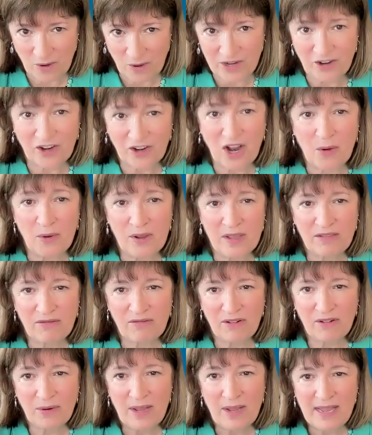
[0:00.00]
what you're going
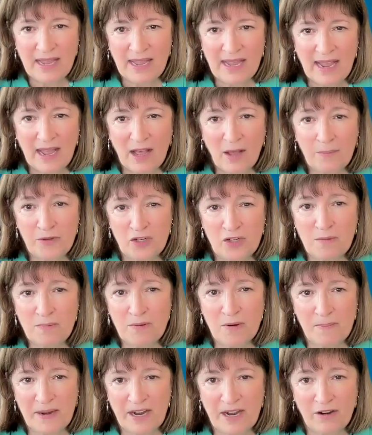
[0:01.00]
through helps you
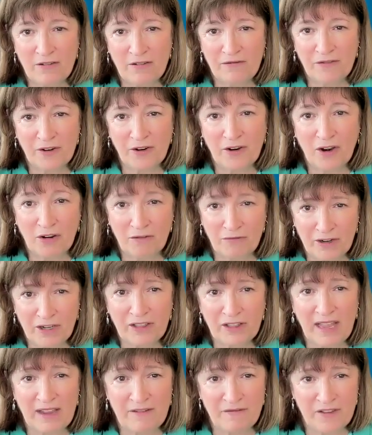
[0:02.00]
prepare for a
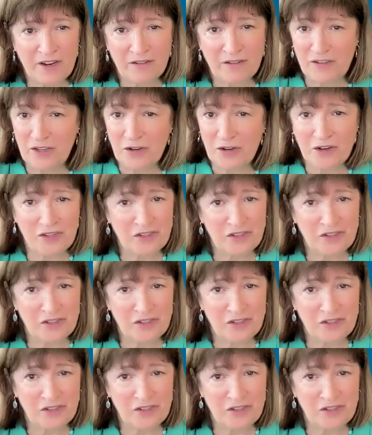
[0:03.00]
real life interview,